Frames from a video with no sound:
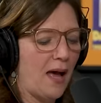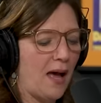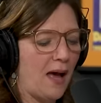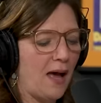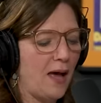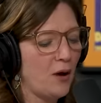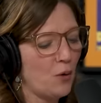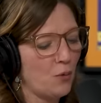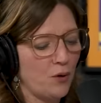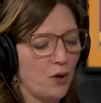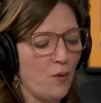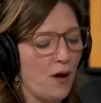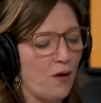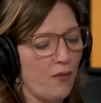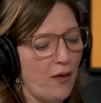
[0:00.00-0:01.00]
I don't
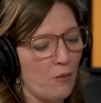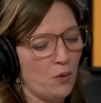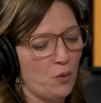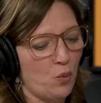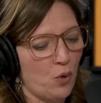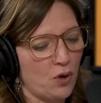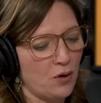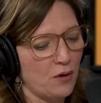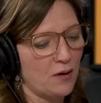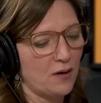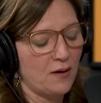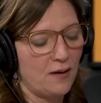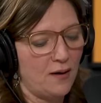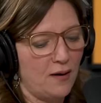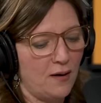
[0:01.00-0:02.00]
know how that would
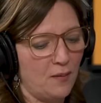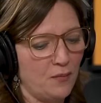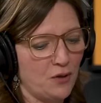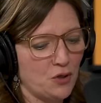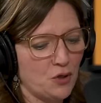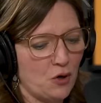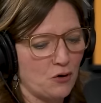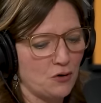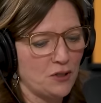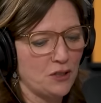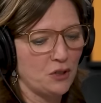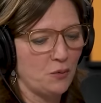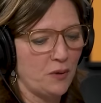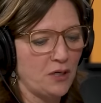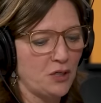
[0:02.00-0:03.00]
work, the charter
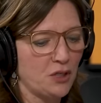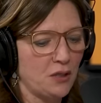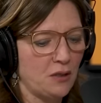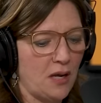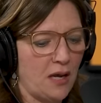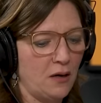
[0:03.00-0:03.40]
situation.